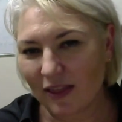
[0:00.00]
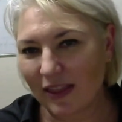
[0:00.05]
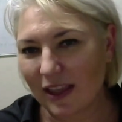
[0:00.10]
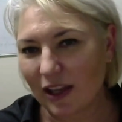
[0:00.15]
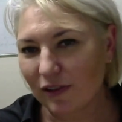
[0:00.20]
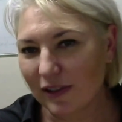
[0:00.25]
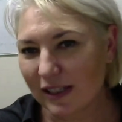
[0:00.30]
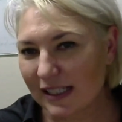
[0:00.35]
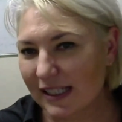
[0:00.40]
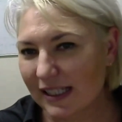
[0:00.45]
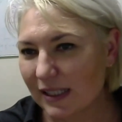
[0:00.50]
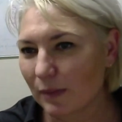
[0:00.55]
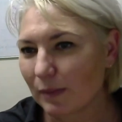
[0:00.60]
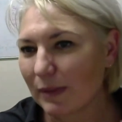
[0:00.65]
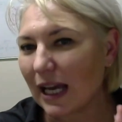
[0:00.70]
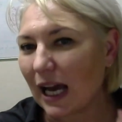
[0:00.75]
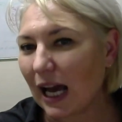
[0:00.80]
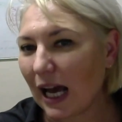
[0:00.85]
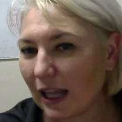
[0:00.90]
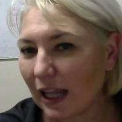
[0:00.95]
There is
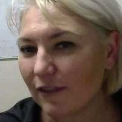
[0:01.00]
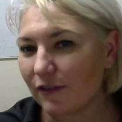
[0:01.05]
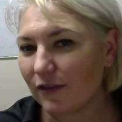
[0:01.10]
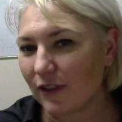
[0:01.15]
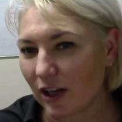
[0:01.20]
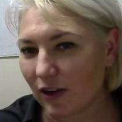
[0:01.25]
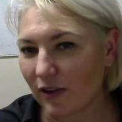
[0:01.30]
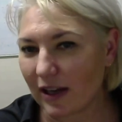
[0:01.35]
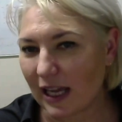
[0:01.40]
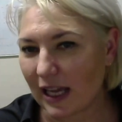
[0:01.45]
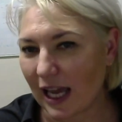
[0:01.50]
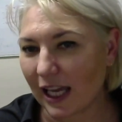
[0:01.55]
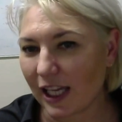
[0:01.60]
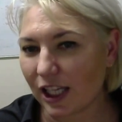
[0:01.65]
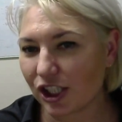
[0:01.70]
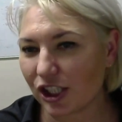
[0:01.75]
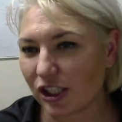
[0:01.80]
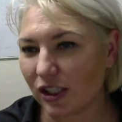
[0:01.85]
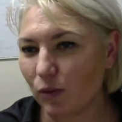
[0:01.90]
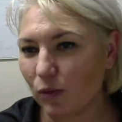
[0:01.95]
some color
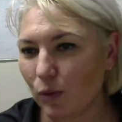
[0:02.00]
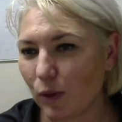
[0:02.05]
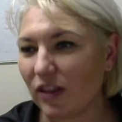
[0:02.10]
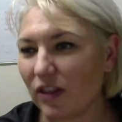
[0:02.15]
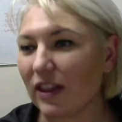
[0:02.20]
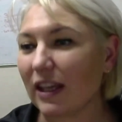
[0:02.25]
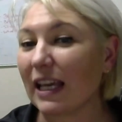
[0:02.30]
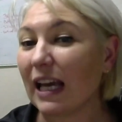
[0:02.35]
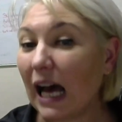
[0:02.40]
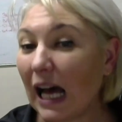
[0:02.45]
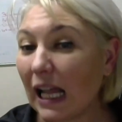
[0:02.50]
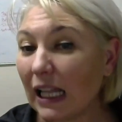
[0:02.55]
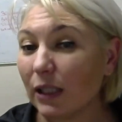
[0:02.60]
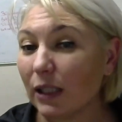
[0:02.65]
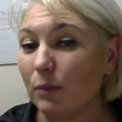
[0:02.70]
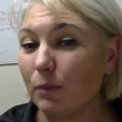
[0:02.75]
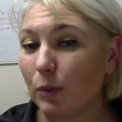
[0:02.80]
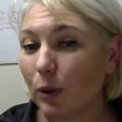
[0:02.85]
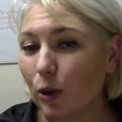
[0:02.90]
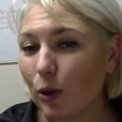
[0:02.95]
variation with the
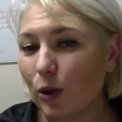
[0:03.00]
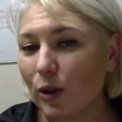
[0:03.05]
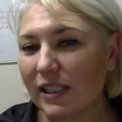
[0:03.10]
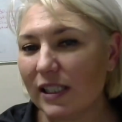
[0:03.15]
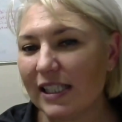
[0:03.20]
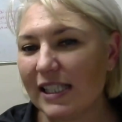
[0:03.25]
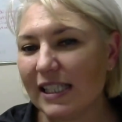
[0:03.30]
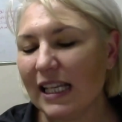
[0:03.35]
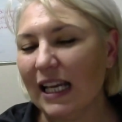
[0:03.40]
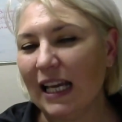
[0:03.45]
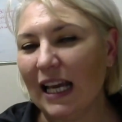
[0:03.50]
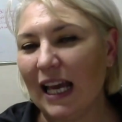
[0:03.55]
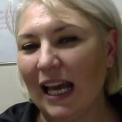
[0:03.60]
colored boards.